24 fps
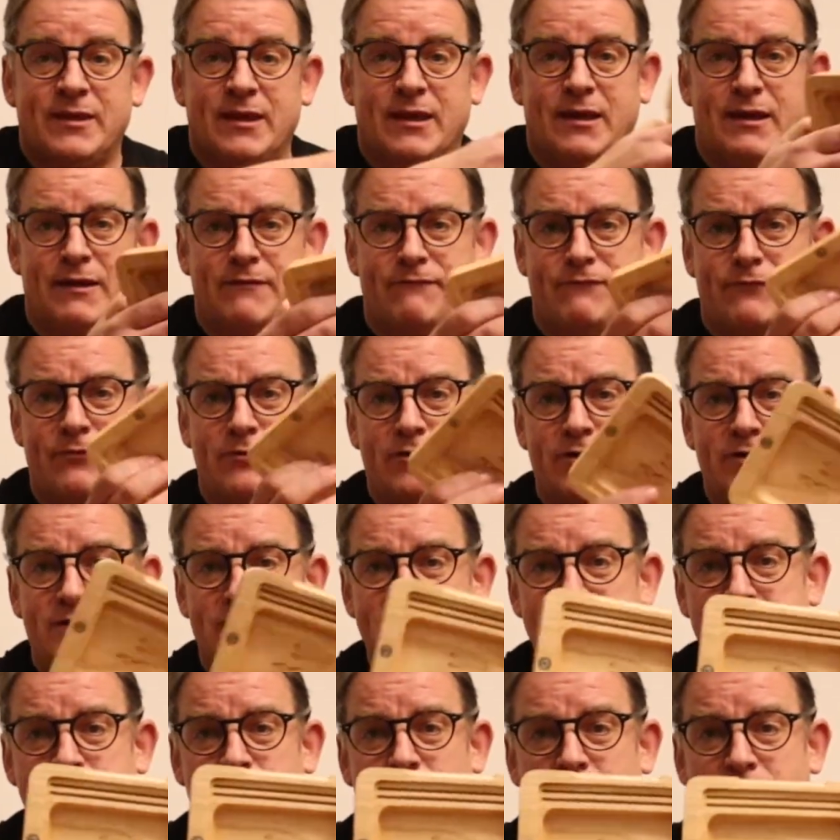if we look at
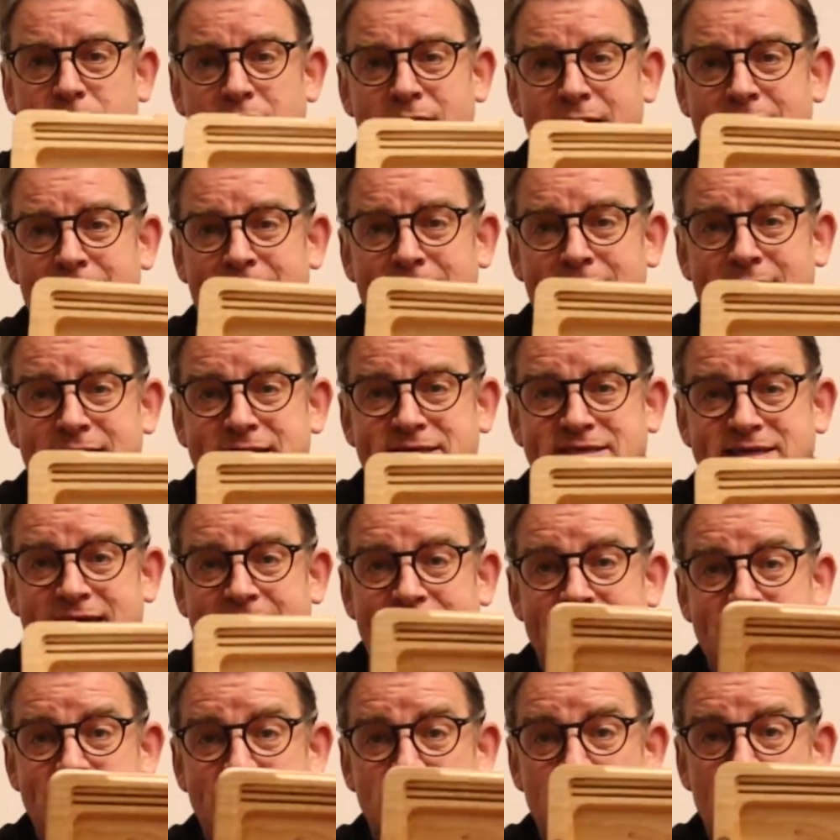this one, it's
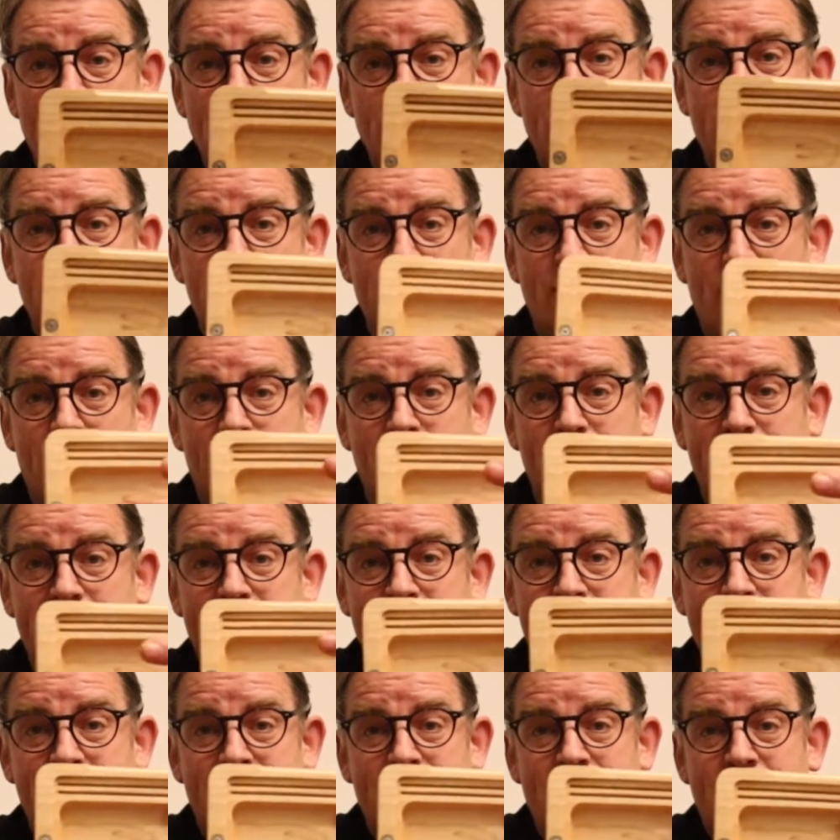a token
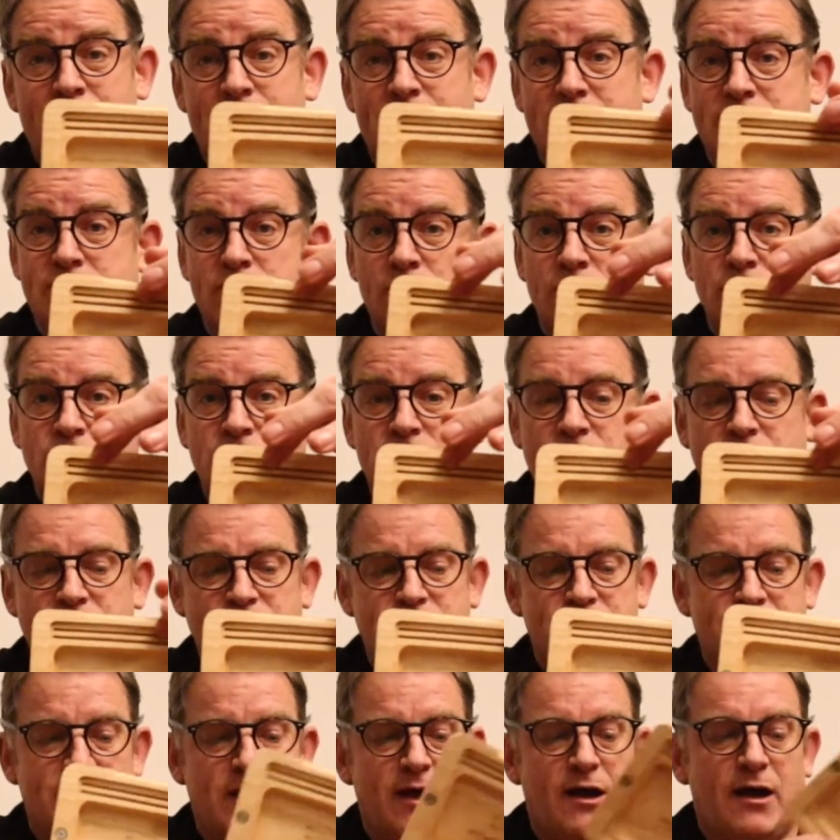holder, but it's also got
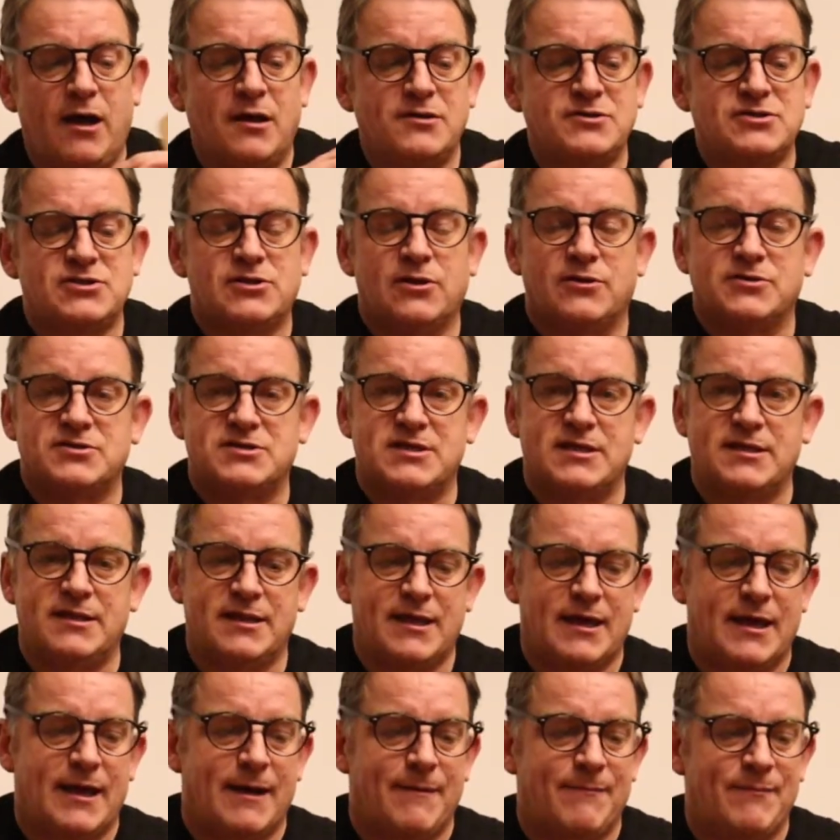some card slots in
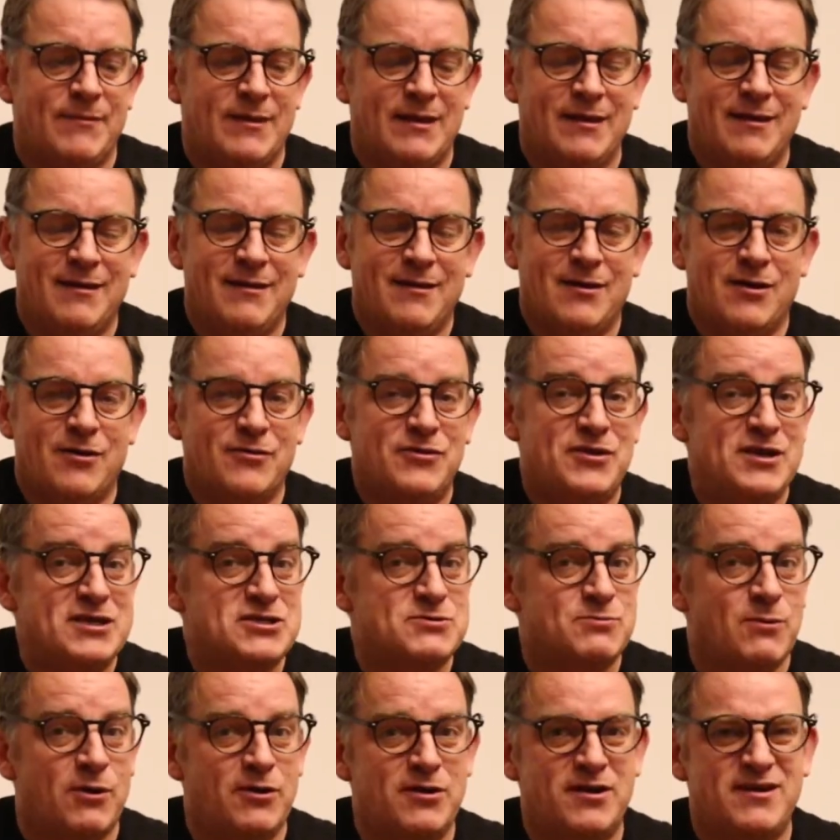there. On
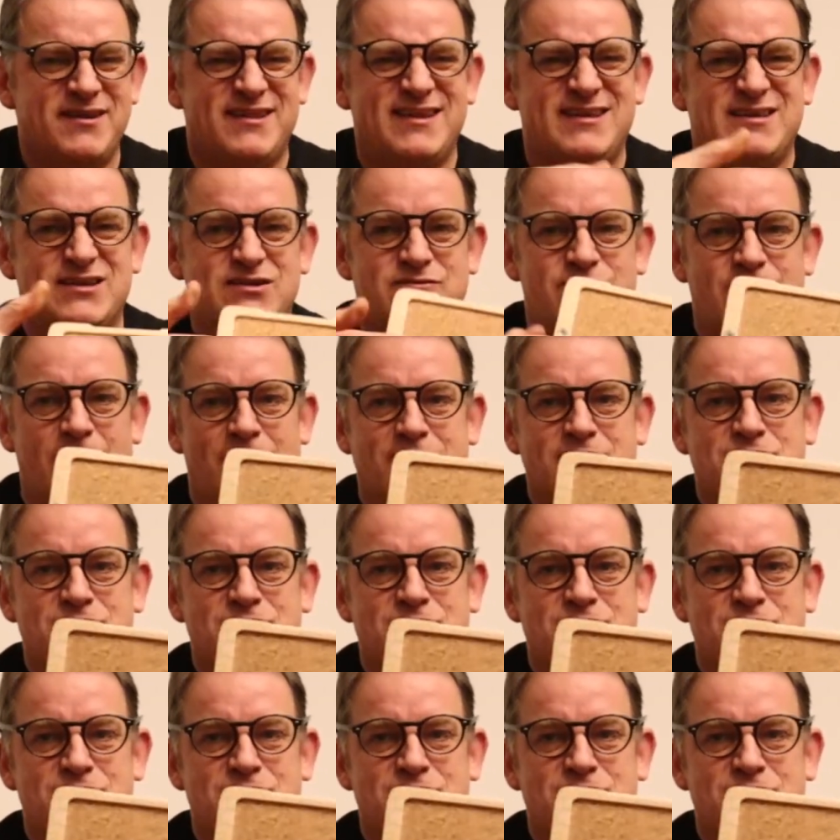this one, this is rather